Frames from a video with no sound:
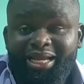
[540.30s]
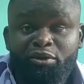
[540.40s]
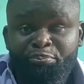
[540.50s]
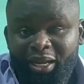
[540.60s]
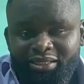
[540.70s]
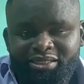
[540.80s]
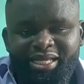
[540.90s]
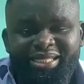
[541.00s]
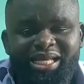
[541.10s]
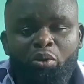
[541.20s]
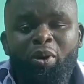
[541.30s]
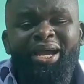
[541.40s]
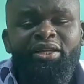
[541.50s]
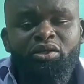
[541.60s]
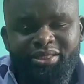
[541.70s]
plan, say that, why do
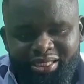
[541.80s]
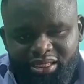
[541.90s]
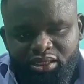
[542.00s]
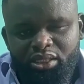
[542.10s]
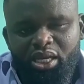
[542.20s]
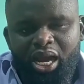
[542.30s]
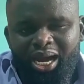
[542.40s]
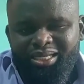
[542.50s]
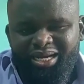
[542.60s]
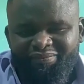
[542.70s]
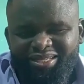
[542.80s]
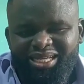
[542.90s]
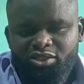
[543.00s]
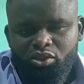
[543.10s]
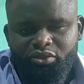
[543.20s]
you think our government has
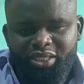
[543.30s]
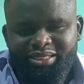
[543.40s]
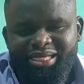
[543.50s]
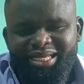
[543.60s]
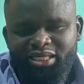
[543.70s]
constructed and is